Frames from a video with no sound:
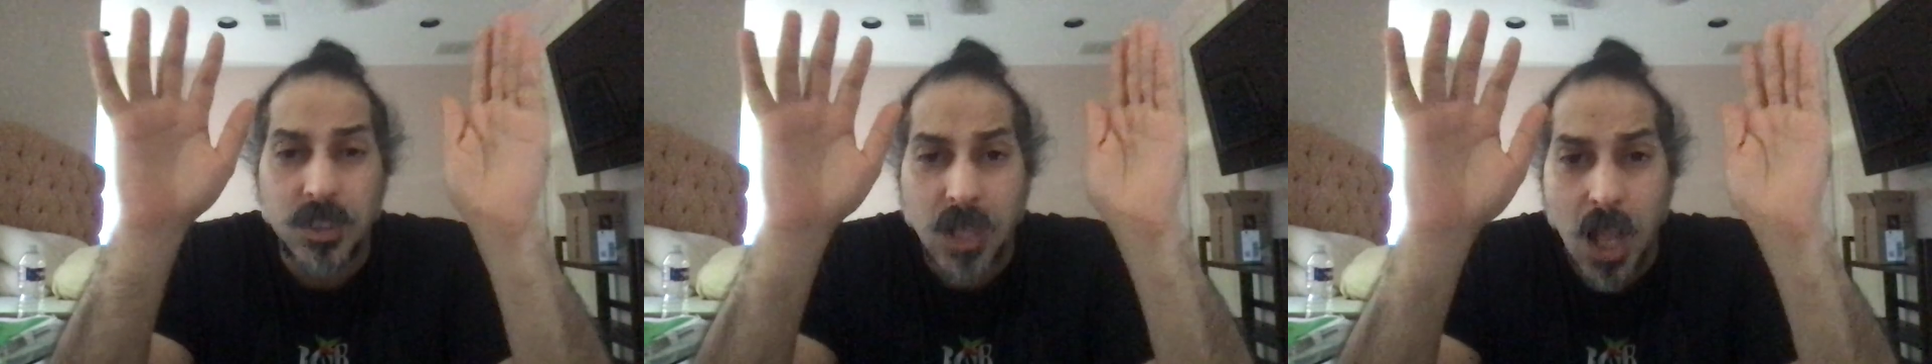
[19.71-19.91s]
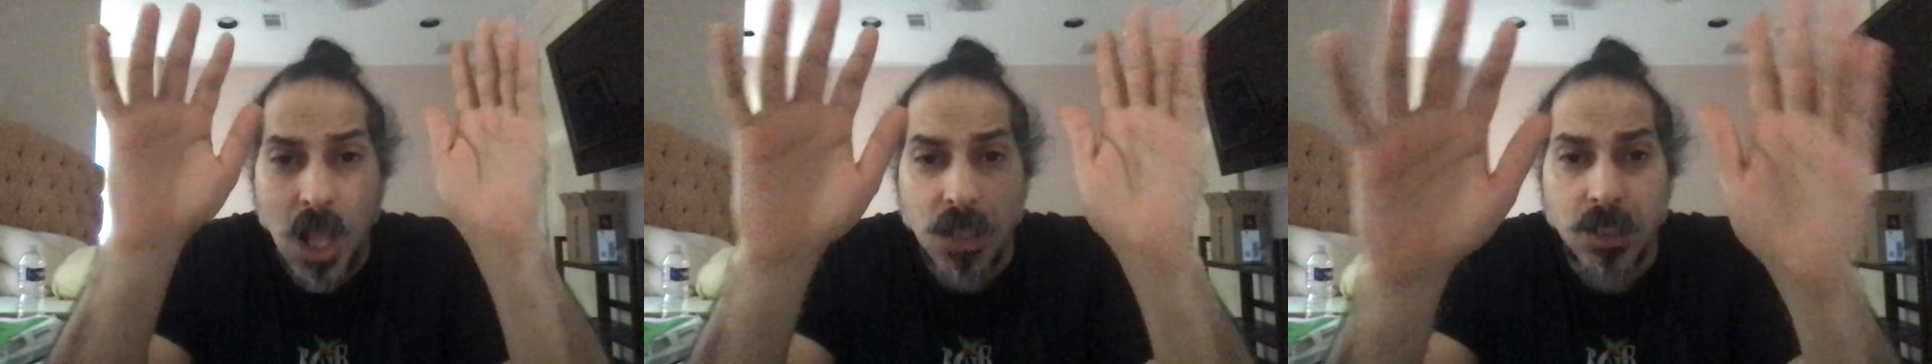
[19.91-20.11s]

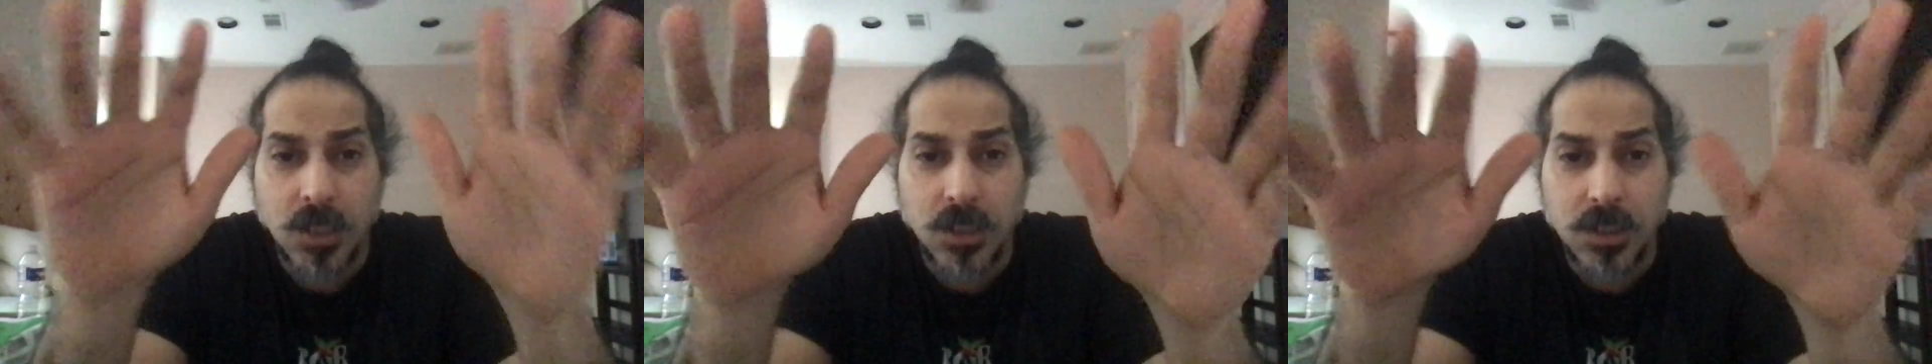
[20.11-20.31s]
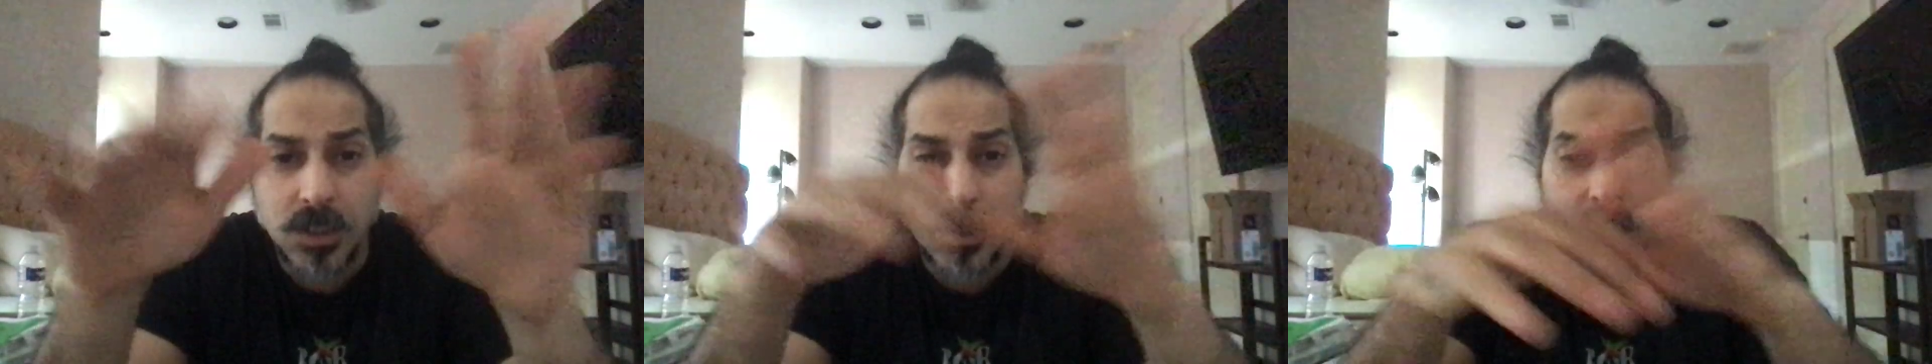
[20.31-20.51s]
and highly
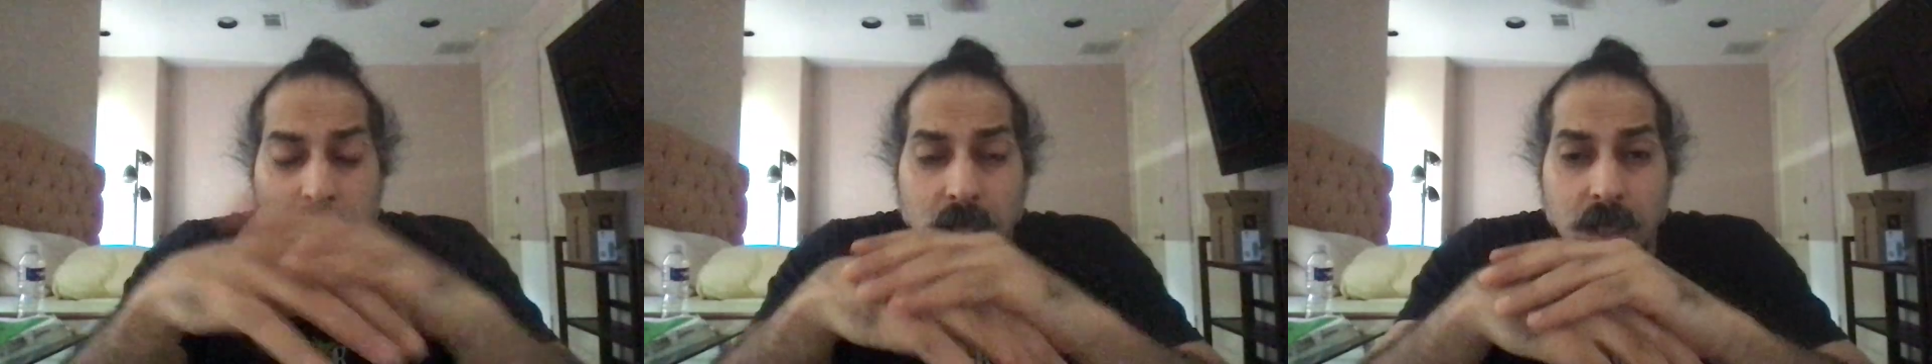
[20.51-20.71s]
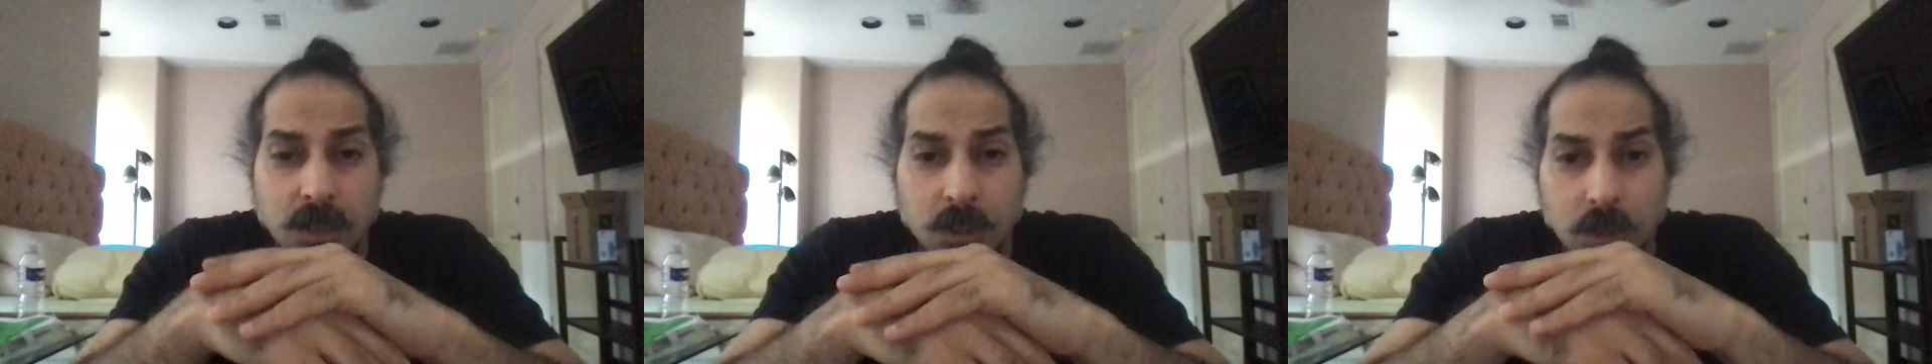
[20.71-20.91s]
illegal,
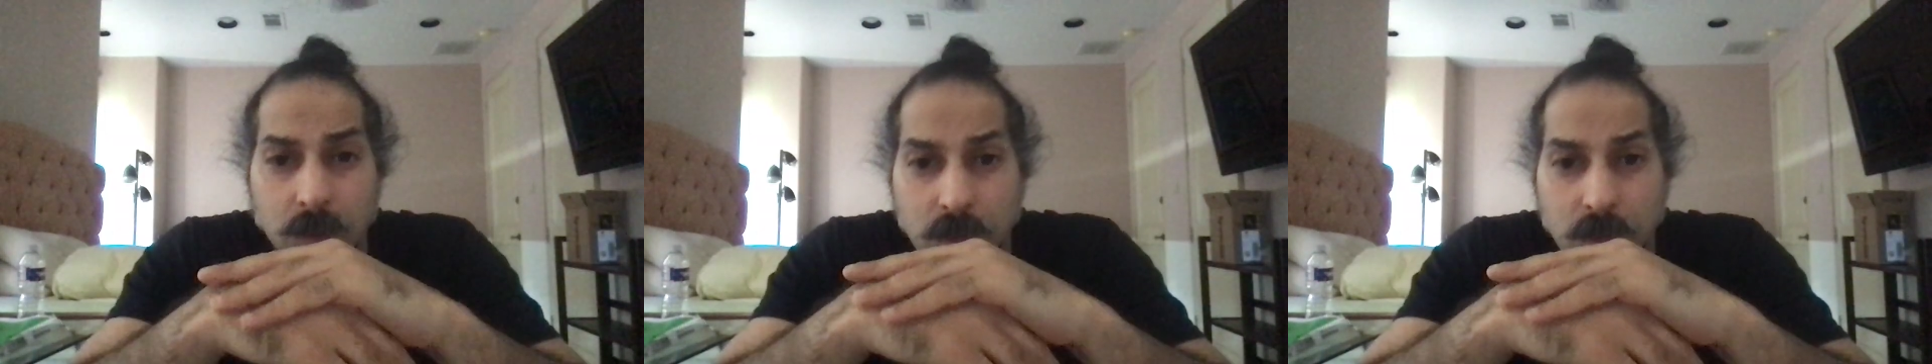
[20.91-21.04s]
unethical,